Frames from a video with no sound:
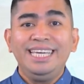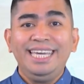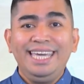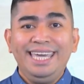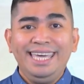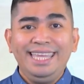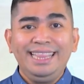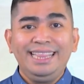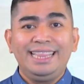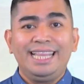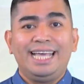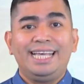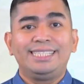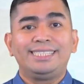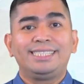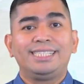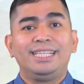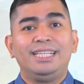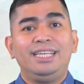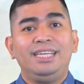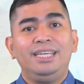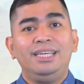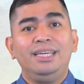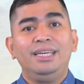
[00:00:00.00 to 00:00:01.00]
And
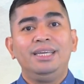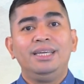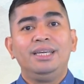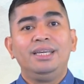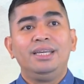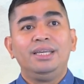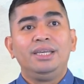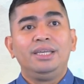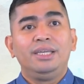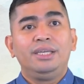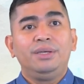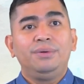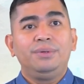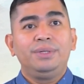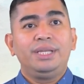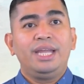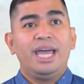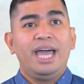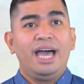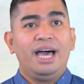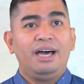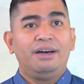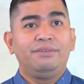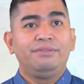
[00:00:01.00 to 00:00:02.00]
lastly, you would
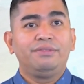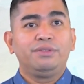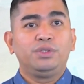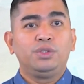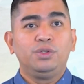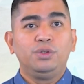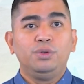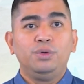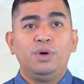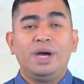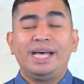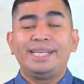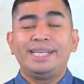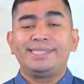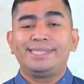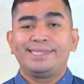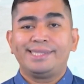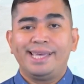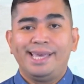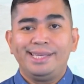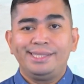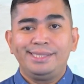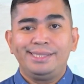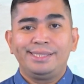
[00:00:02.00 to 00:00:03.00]
have to
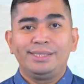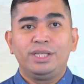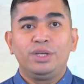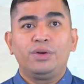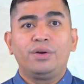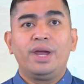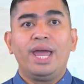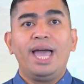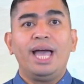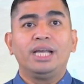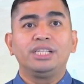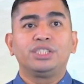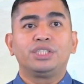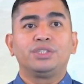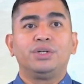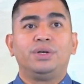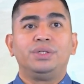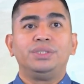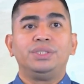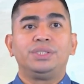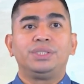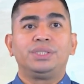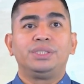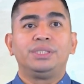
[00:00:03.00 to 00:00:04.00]
assess your
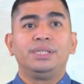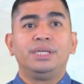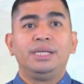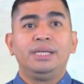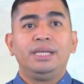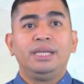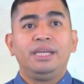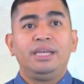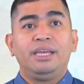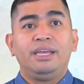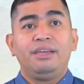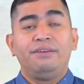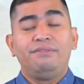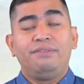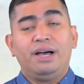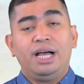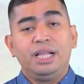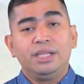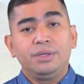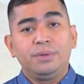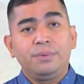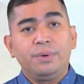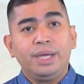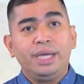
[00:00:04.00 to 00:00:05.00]
actions,
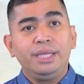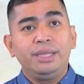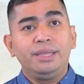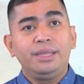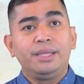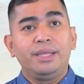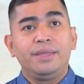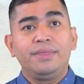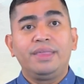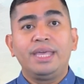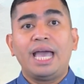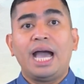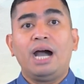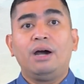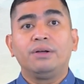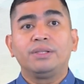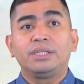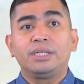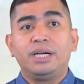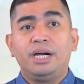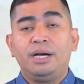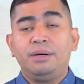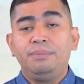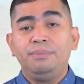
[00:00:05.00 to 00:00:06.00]
evaluate the
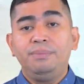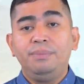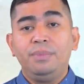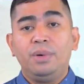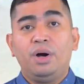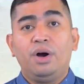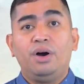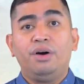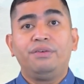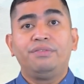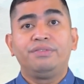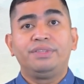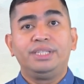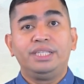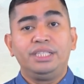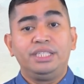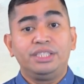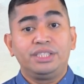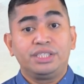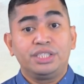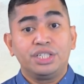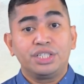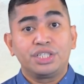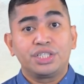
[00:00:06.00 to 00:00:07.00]
outcome of the
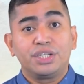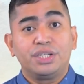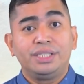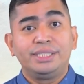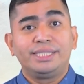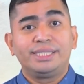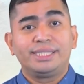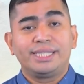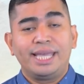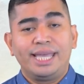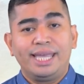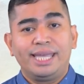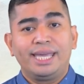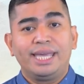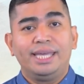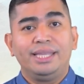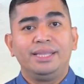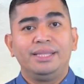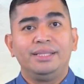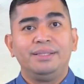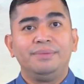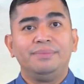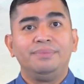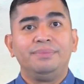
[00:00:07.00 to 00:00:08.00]
decisions taken.
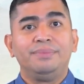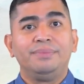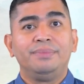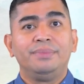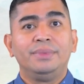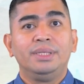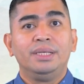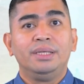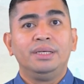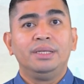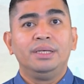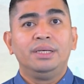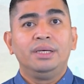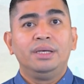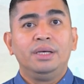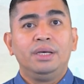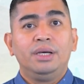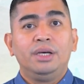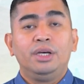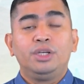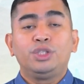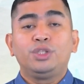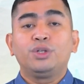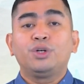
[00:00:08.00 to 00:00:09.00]

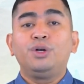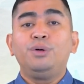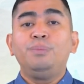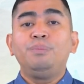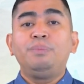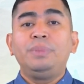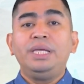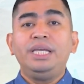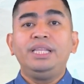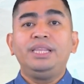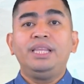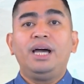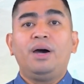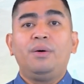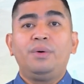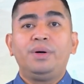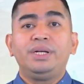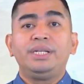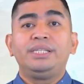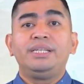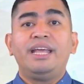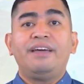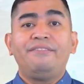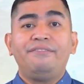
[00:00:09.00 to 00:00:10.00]
To complete our
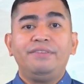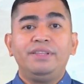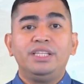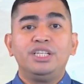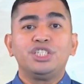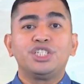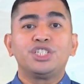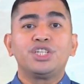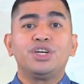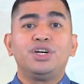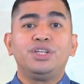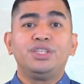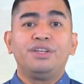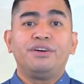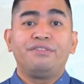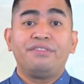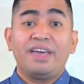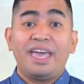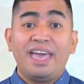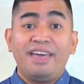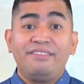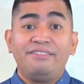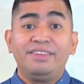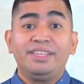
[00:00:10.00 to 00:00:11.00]
definition of
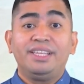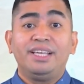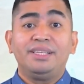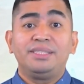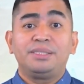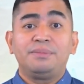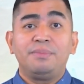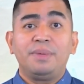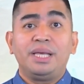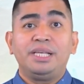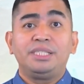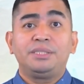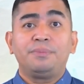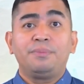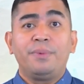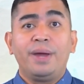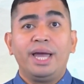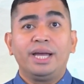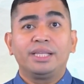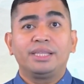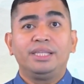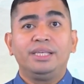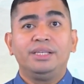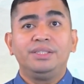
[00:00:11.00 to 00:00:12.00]
evidence-based
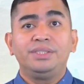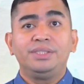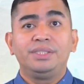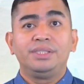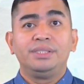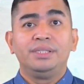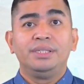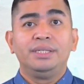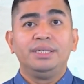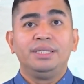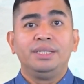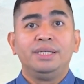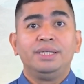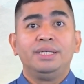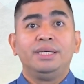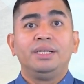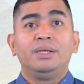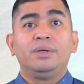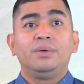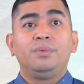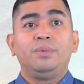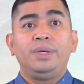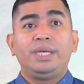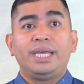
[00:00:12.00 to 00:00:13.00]
practice,
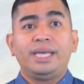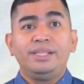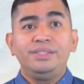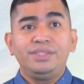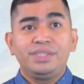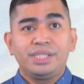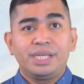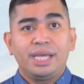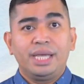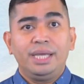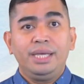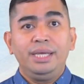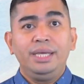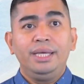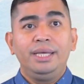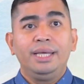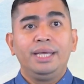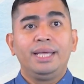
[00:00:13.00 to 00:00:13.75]
we can say